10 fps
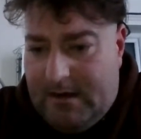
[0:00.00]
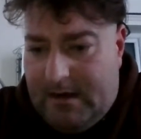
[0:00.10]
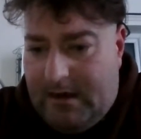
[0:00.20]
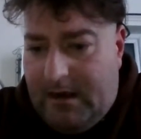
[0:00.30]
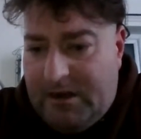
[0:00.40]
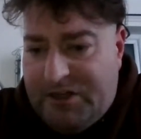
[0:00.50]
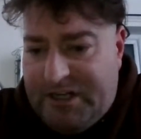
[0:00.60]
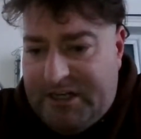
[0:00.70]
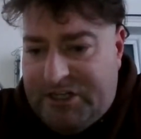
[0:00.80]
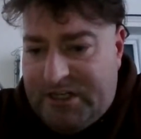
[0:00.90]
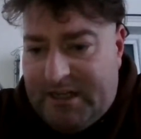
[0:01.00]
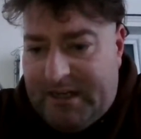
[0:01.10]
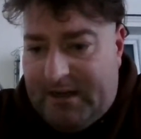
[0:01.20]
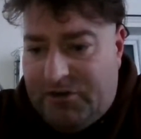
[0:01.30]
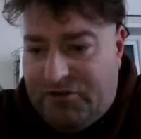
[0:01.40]
Archie
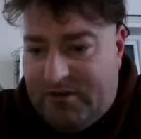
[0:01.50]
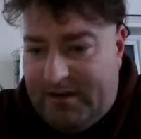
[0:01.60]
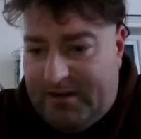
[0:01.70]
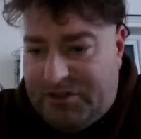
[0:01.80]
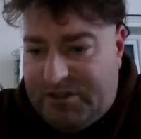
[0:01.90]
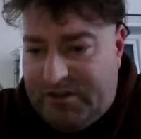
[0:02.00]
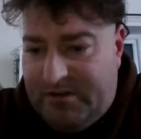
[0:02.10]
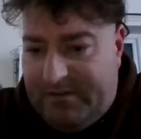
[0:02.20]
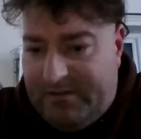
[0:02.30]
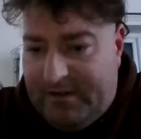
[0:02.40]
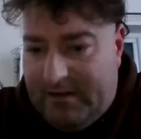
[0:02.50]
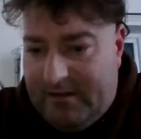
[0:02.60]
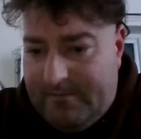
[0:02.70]
Chai. Trains Tuesday.